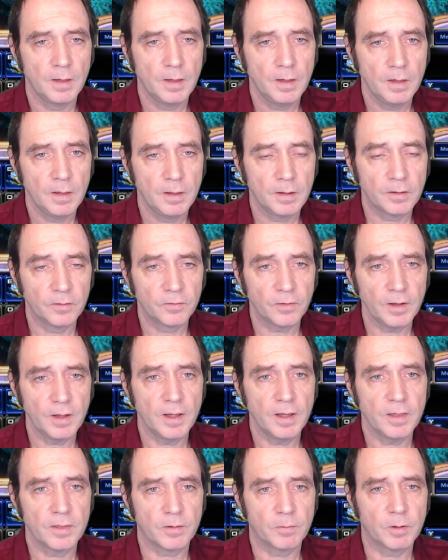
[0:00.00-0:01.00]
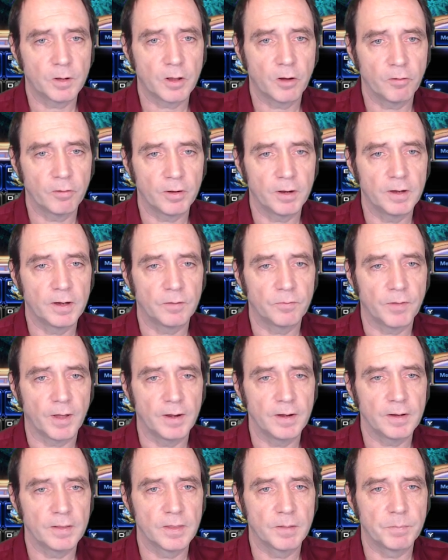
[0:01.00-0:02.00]
You can see here that we're currently
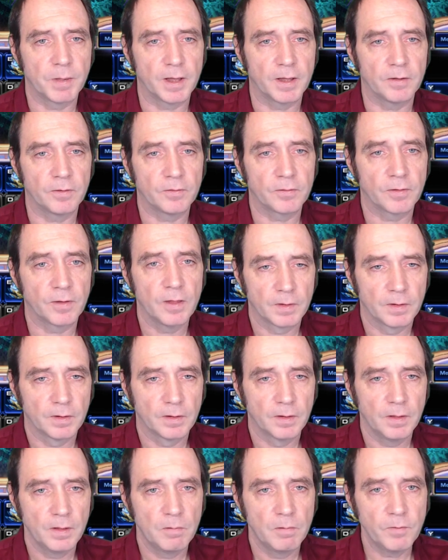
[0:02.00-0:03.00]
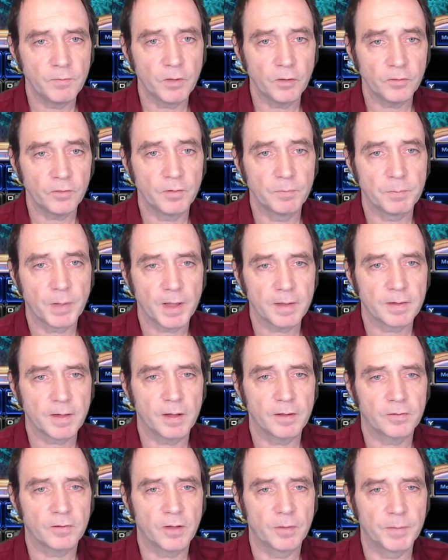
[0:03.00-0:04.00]
defending the base. We've got some bad
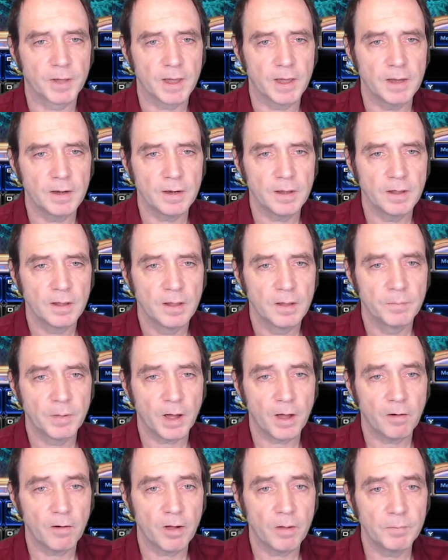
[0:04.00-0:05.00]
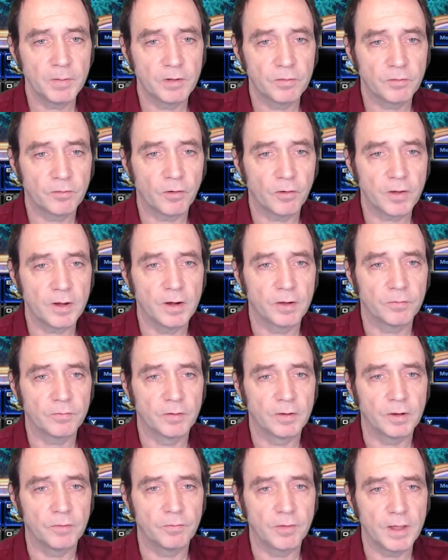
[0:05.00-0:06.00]
guys coming in, but our army is strong enough to
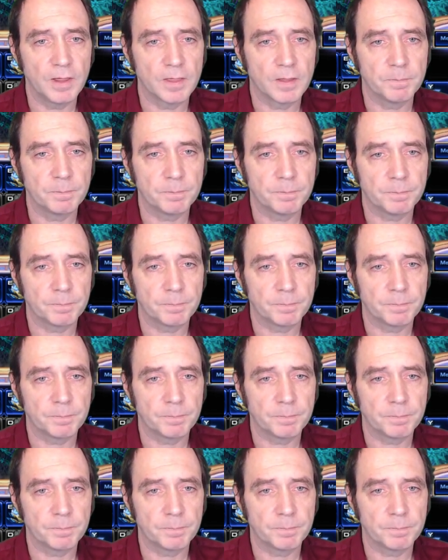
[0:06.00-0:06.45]
defeat them.